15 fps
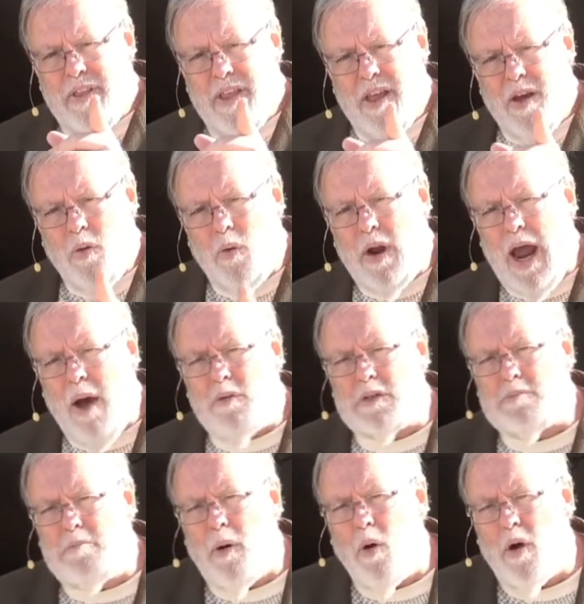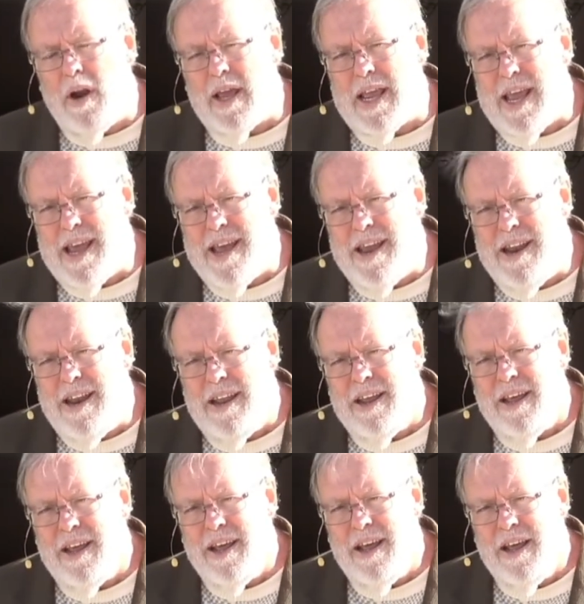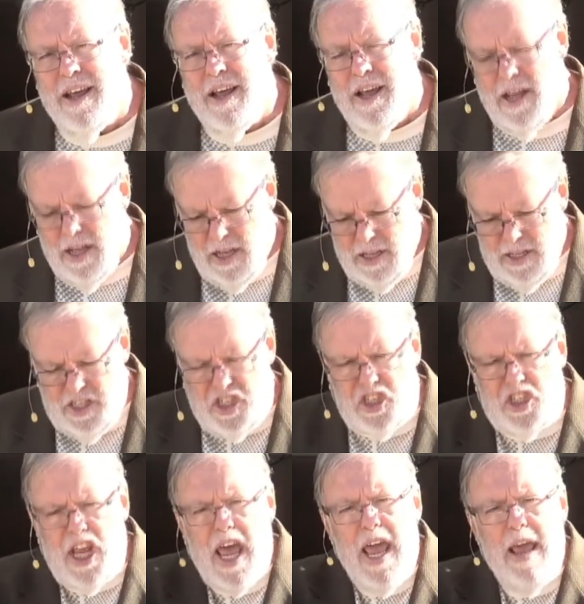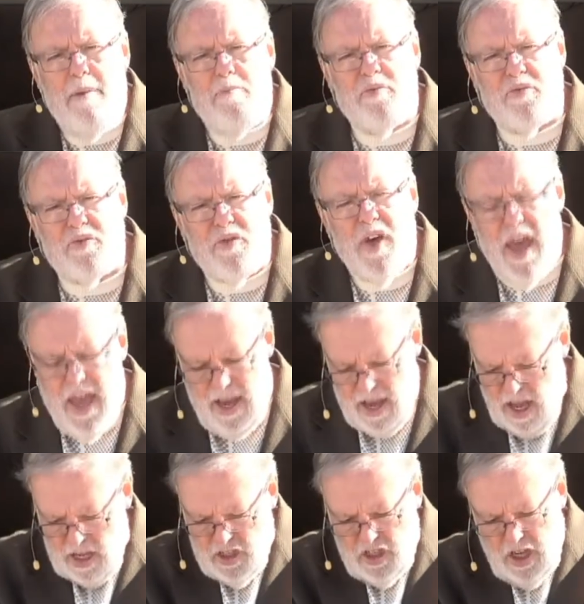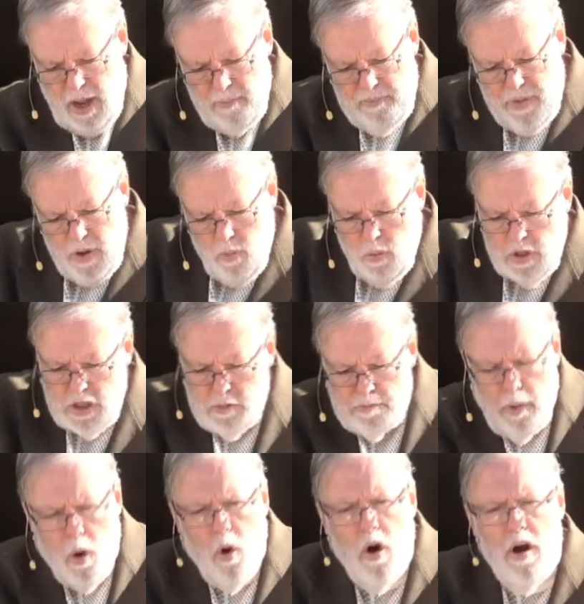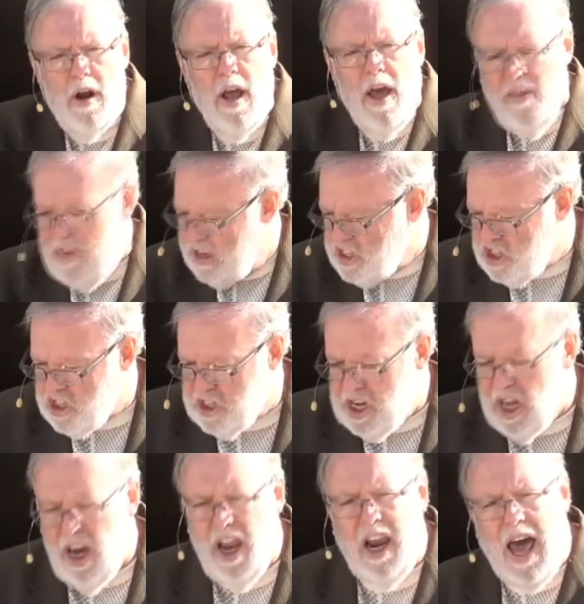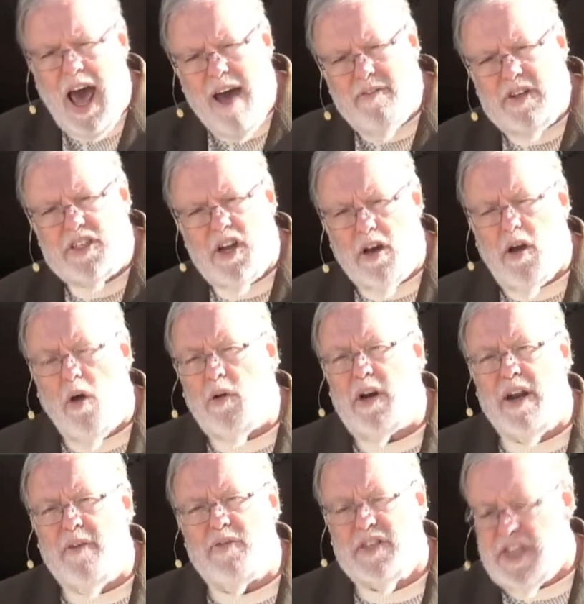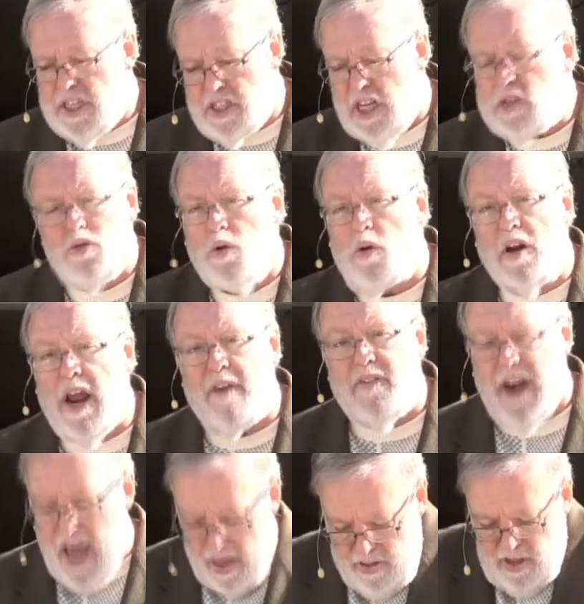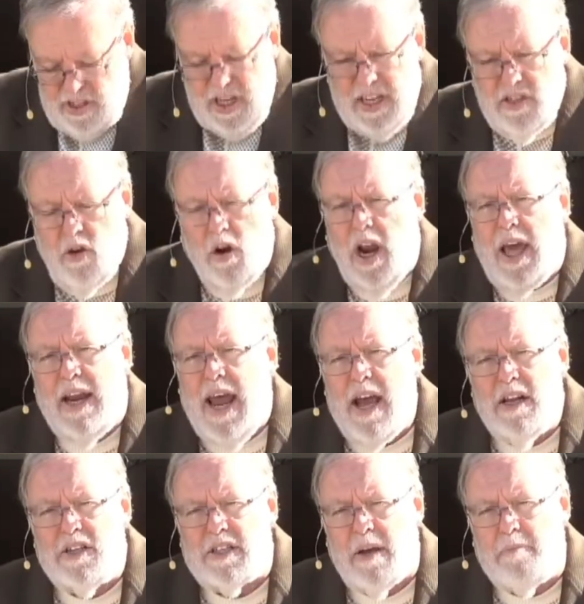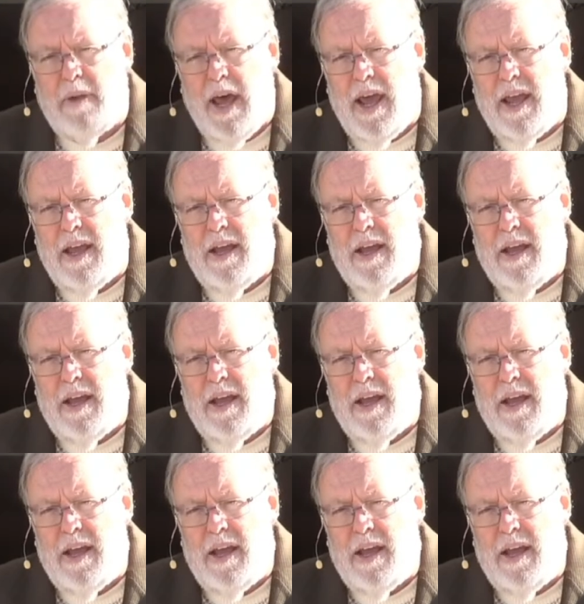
When I was born again, same thing. Something was born that's still alive and still going. The difference is this one will never die. This thing's going to lay down someday.